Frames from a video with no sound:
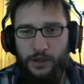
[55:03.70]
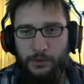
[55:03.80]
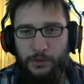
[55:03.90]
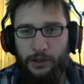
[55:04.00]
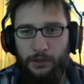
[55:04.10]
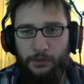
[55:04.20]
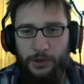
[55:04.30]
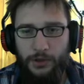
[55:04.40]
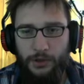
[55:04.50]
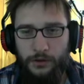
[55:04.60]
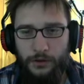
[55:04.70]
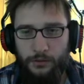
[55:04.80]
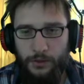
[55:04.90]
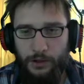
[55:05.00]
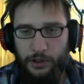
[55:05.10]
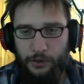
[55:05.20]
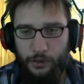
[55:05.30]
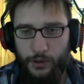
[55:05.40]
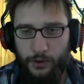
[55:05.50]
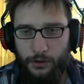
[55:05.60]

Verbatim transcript: up here, but well, we can try.